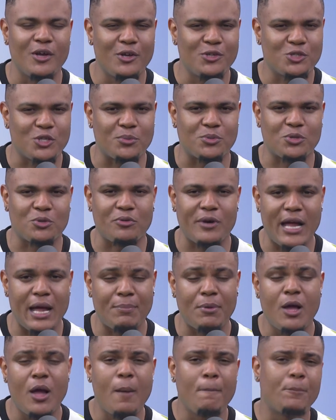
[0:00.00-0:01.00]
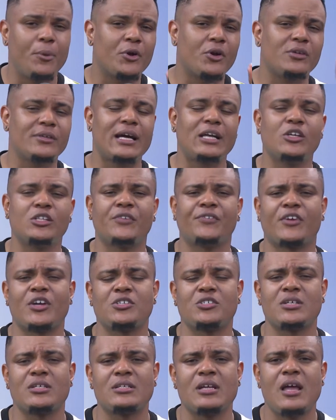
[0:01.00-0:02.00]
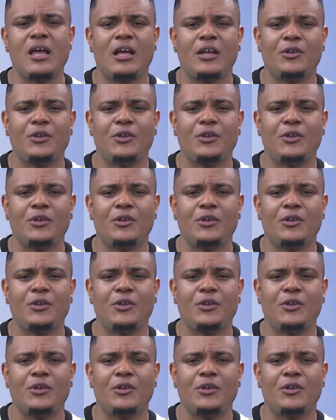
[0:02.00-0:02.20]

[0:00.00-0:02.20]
Subscribe, put on that notification